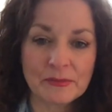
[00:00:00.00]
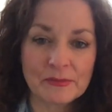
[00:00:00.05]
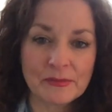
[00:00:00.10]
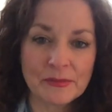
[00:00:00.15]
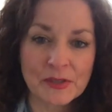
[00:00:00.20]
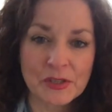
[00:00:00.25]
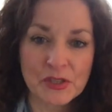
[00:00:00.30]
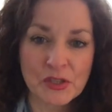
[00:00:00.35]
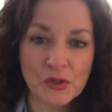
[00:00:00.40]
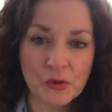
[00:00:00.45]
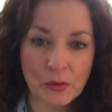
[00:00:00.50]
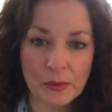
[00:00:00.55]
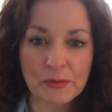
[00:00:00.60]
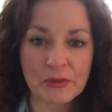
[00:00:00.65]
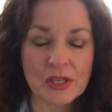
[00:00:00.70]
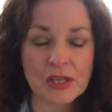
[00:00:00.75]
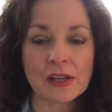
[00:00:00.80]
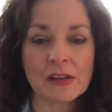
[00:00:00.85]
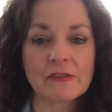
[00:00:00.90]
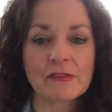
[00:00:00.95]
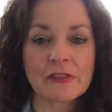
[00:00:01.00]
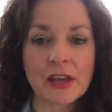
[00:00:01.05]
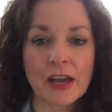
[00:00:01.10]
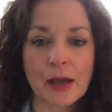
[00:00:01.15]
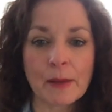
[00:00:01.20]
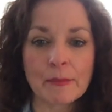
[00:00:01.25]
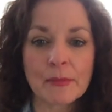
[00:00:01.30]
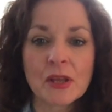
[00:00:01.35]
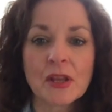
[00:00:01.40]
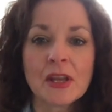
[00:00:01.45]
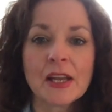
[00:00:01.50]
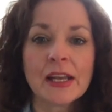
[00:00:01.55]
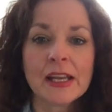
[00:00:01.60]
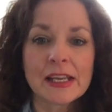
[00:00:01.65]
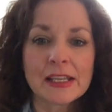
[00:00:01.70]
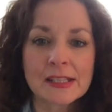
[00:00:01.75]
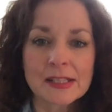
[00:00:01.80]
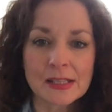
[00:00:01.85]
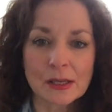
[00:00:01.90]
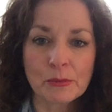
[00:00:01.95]
description of them,
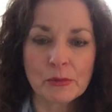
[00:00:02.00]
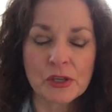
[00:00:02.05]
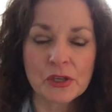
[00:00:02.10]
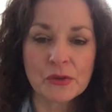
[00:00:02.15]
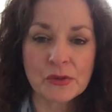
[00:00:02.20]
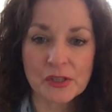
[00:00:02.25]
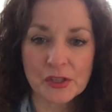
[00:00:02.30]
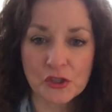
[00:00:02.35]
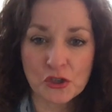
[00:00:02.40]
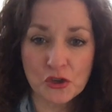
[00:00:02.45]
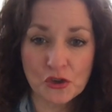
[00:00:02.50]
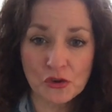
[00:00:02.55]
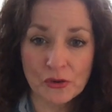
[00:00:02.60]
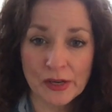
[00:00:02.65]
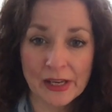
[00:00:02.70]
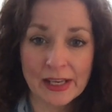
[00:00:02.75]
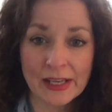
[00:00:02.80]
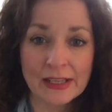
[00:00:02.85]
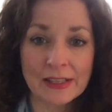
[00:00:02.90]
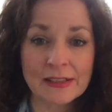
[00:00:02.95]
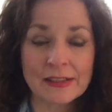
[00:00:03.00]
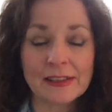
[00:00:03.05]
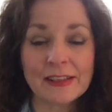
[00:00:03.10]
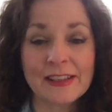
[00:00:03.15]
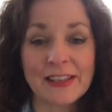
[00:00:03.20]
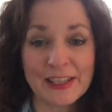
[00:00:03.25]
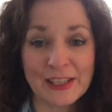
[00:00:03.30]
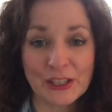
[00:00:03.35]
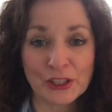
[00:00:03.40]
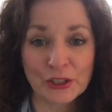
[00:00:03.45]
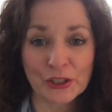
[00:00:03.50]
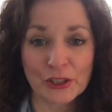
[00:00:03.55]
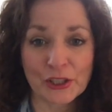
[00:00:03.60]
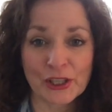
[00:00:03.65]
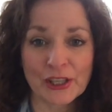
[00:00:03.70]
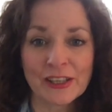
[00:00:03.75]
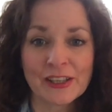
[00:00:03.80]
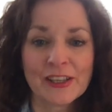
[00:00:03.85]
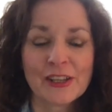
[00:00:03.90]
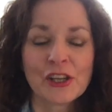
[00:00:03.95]
is someone who's a trained
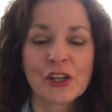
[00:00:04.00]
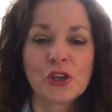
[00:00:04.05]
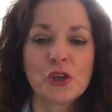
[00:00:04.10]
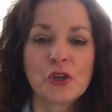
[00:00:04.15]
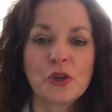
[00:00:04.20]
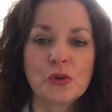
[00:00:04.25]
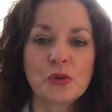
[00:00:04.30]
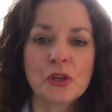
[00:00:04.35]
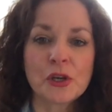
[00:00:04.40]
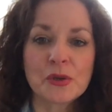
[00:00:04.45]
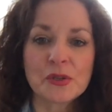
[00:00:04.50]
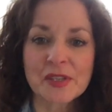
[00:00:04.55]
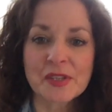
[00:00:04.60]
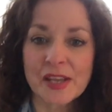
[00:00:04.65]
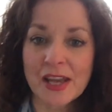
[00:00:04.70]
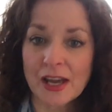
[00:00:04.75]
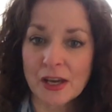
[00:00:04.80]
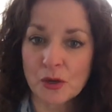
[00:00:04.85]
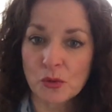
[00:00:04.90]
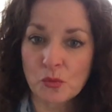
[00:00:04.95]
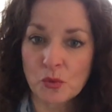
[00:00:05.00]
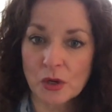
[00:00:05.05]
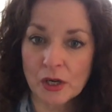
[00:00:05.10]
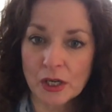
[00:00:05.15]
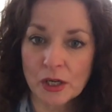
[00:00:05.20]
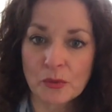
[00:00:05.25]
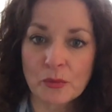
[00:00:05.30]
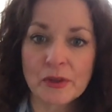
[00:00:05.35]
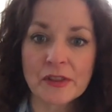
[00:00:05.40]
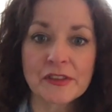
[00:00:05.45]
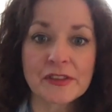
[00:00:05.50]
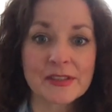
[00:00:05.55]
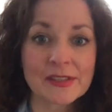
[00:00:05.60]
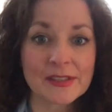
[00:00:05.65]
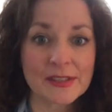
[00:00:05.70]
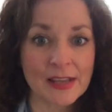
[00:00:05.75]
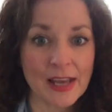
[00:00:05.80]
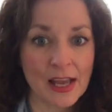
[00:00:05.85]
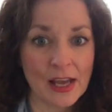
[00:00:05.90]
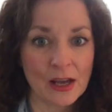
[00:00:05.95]
healer who knows how to work with the
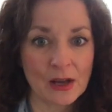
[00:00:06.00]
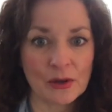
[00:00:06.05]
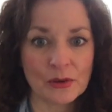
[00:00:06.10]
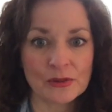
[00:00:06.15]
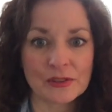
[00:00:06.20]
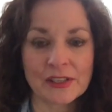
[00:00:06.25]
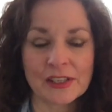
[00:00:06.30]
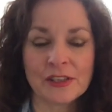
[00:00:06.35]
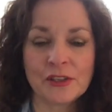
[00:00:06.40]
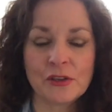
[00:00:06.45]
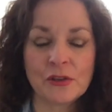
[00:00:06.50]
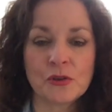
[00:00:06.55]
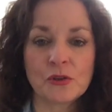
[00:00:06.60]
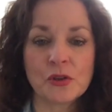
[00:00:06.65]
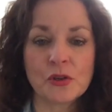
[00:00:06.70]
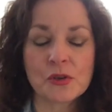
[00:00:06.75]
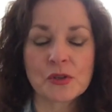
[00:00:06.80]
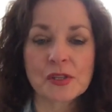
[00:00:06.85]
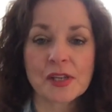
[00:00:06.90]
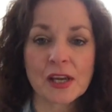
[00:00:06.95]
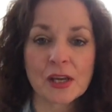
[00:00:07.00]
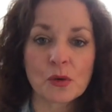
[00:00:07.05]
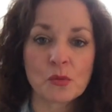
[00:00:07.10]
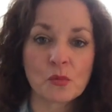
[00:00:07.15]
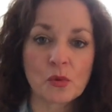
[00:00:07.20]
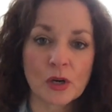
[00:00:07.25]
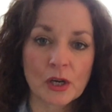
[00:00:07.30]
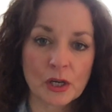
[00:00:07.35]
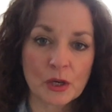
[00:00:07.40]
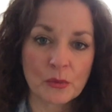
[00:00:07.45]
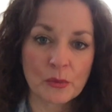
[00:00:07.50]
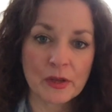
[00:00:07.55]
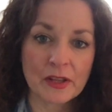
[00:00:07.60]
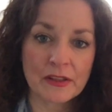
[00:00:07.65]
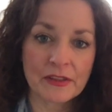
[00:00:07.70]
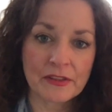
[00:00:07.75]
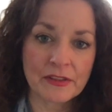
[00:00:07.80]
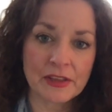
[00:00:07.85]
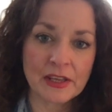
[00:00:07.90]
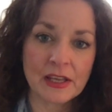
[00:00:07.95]
sound and who knows how to work with
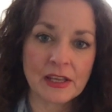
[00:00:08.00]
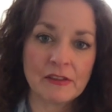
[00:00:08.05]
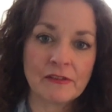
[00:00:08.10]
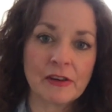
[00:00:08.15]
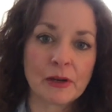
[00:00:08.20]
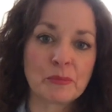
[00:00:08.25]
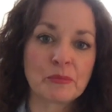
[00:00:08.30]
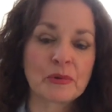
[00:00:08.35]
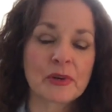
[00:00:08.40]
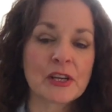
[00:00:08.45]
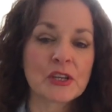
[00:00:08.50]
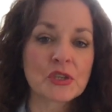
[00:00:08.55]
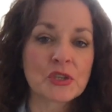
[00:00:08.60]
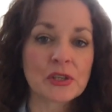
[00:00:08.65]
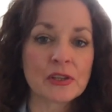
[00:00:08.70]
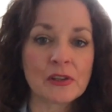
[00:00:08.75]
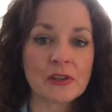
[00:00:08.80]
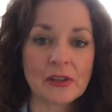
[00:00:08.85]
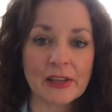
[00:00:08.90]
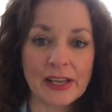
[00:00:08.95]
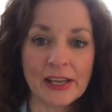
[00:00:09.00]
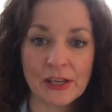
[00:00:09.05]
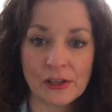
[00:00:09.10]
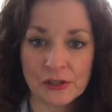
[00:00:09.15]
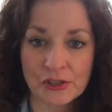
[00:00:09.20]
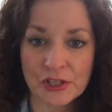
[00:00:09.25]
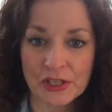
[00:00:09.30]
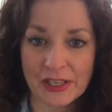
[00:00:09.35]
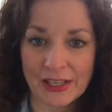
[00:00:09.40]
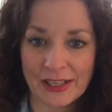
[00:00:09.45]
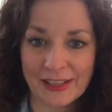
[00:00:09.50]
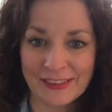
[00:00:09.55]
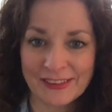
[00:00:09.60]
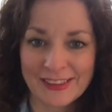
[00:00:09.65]
the vibrational energy.